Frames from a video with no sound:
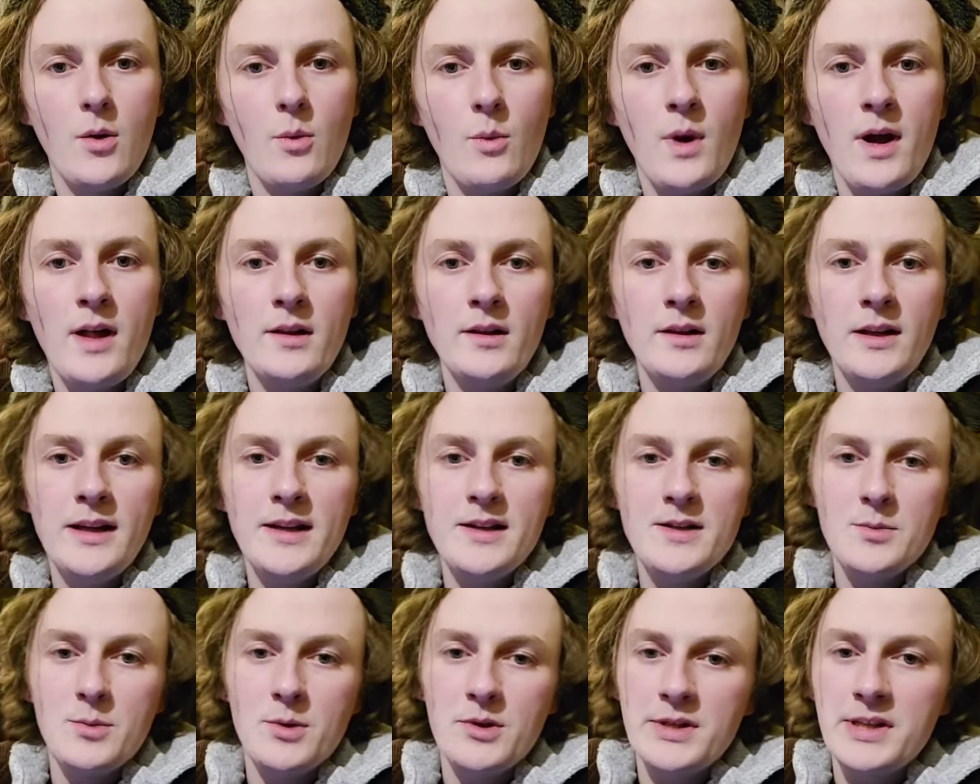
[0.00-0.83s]
Well,
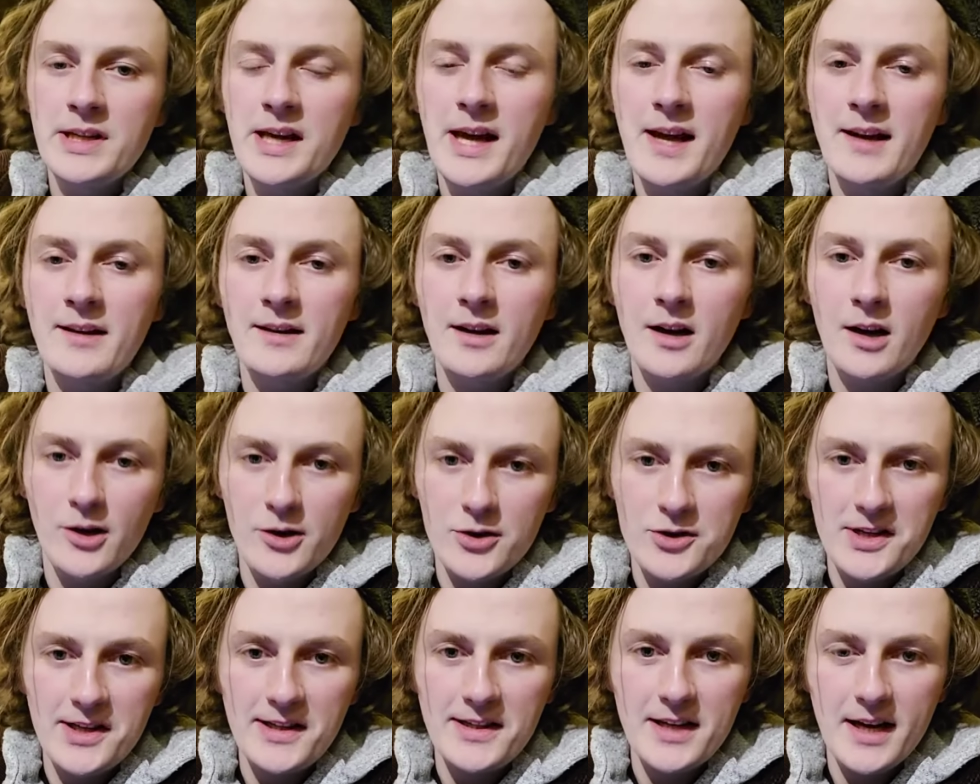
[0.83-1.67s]
it's once again
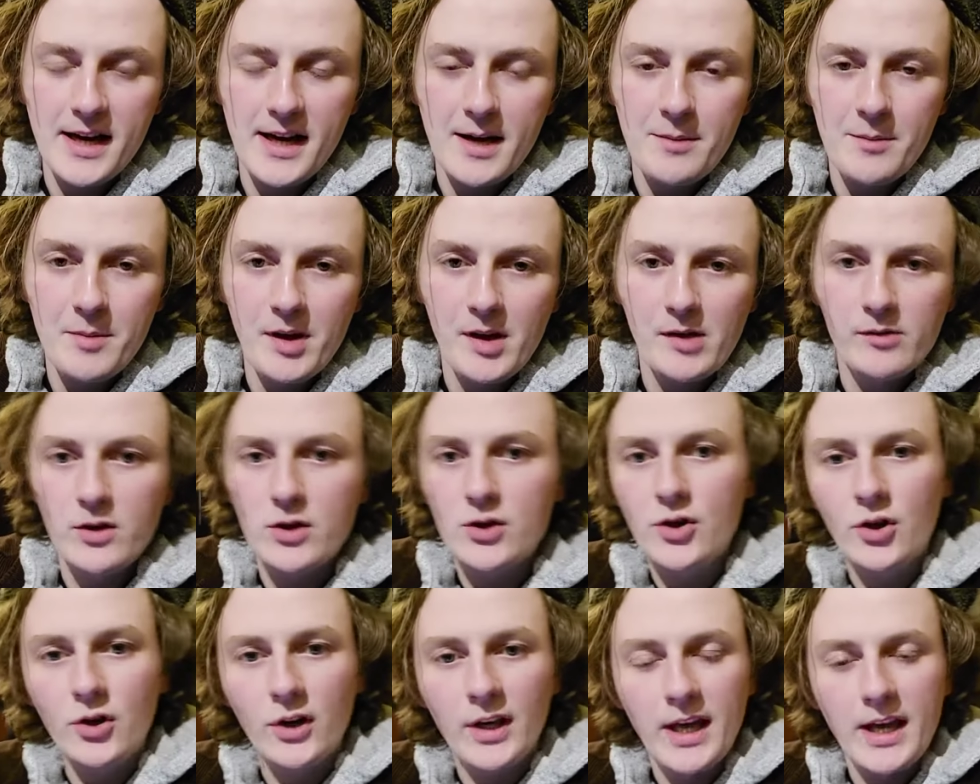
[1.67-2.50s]
closing time here
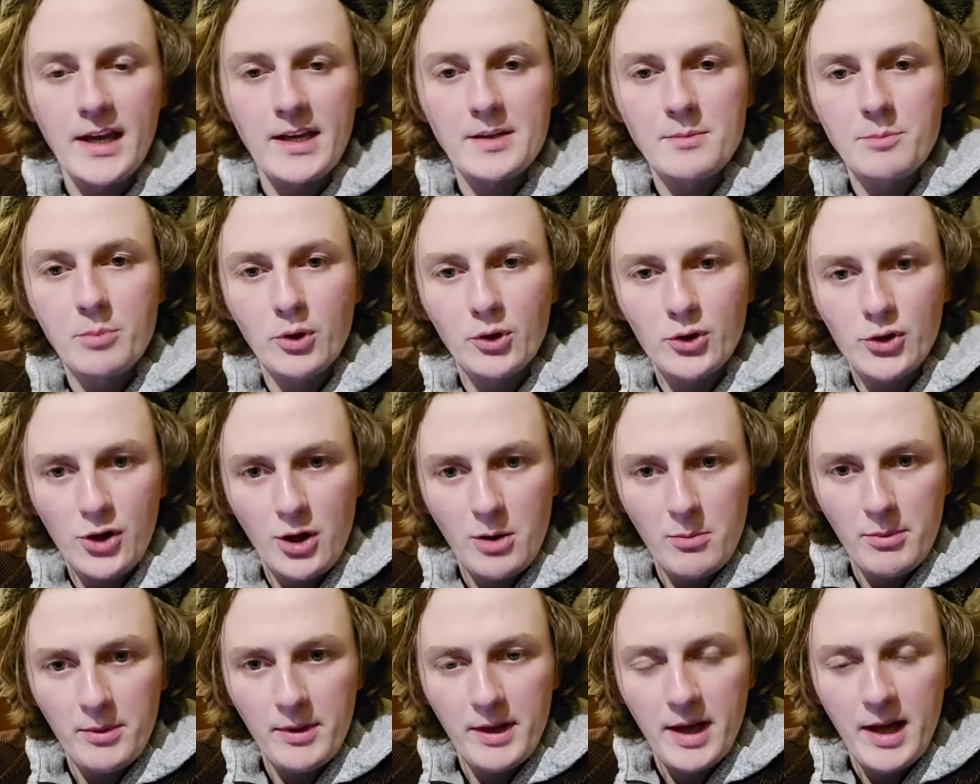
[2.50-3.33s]
in John Kay's
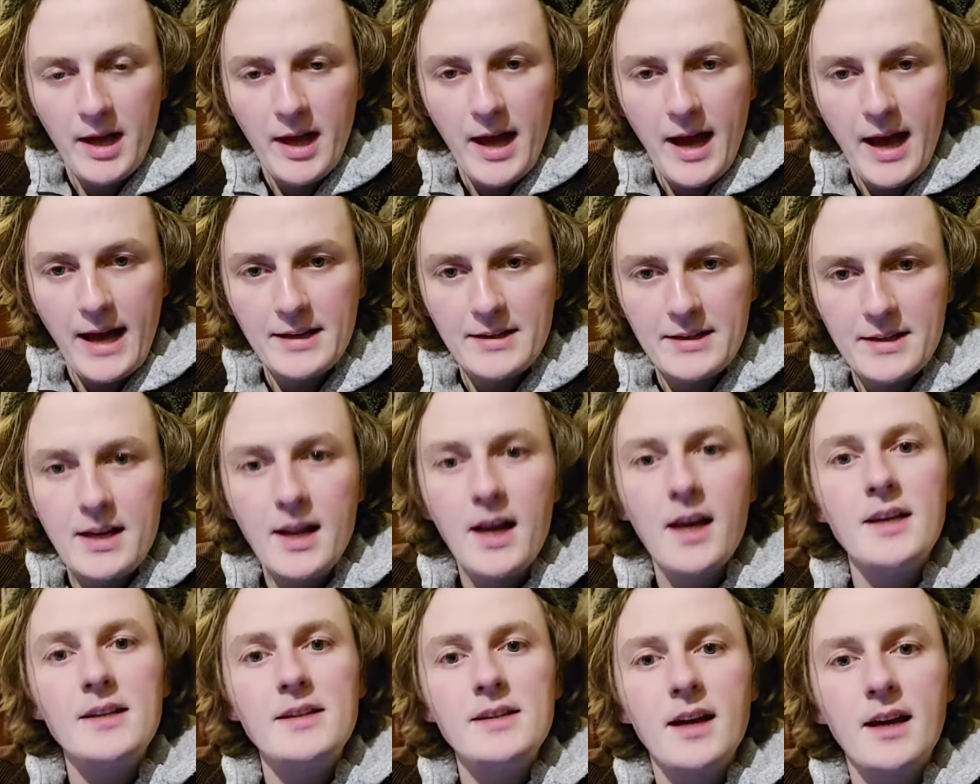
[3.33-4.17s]
bookshop, and
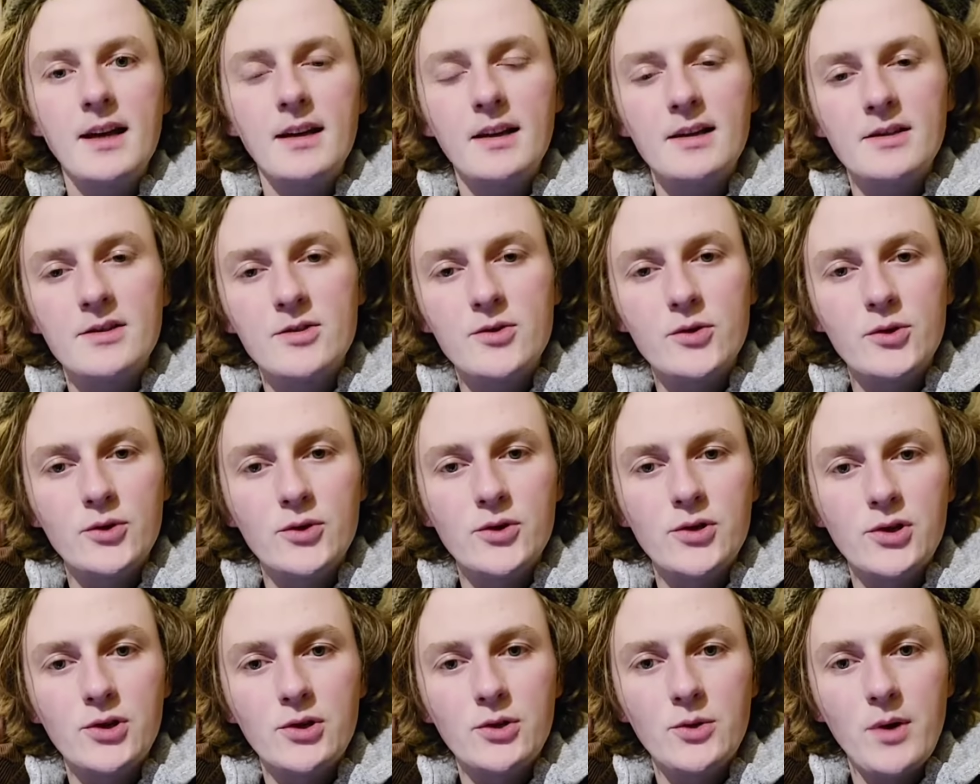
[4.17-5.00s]
tonight I'd like to
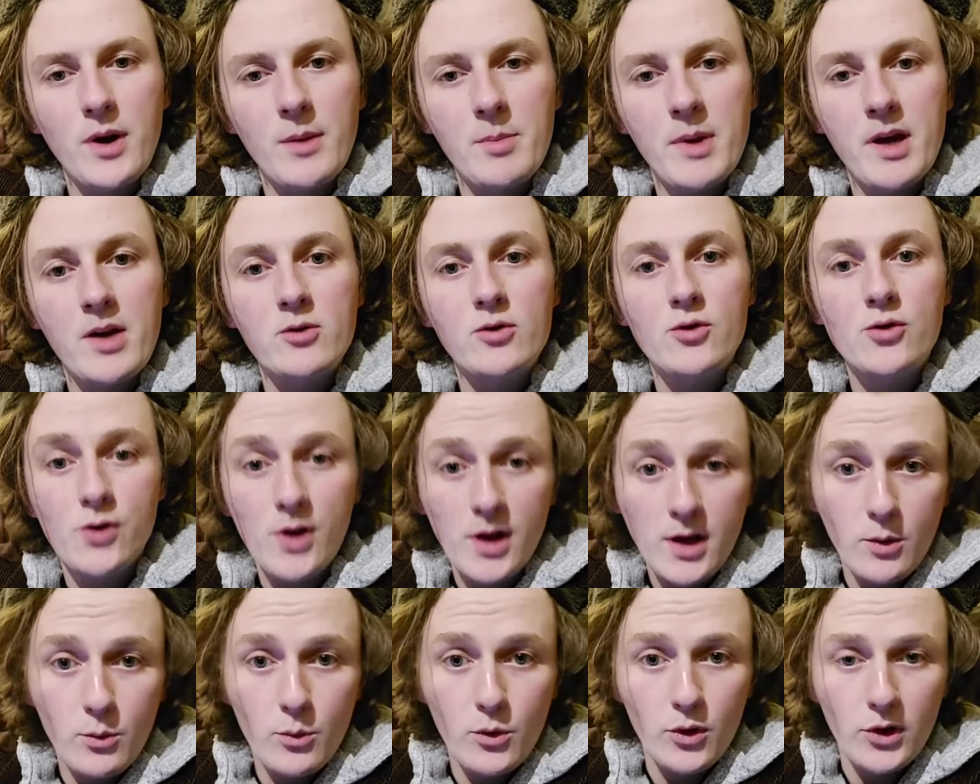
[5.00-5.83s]
talk to you about
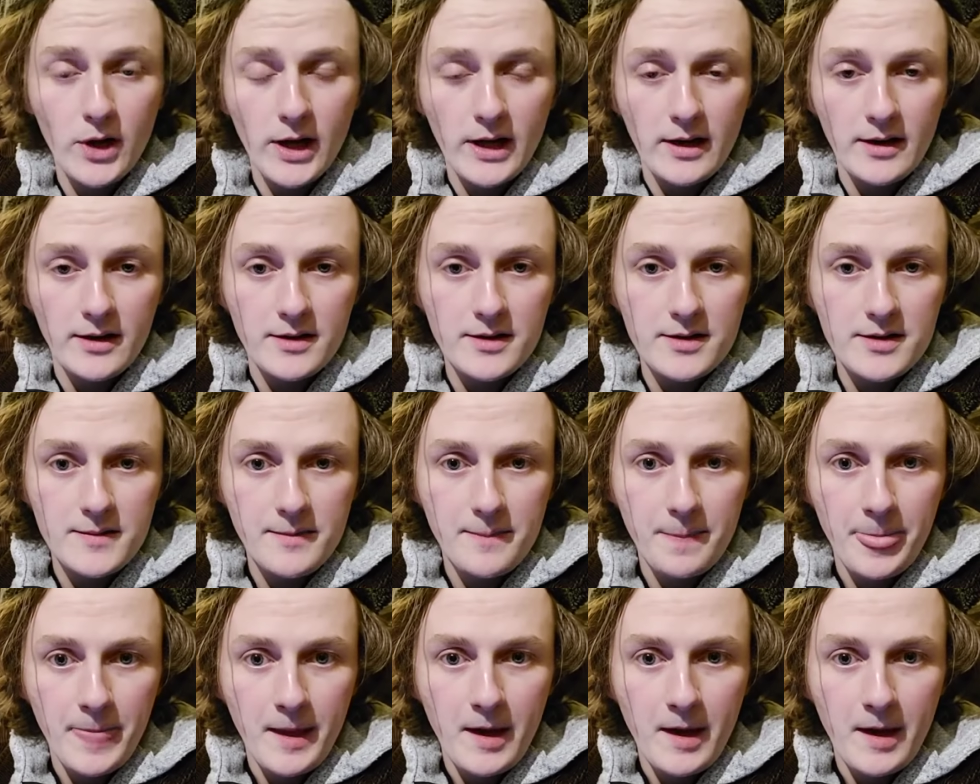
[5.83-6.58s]
trigger warnings.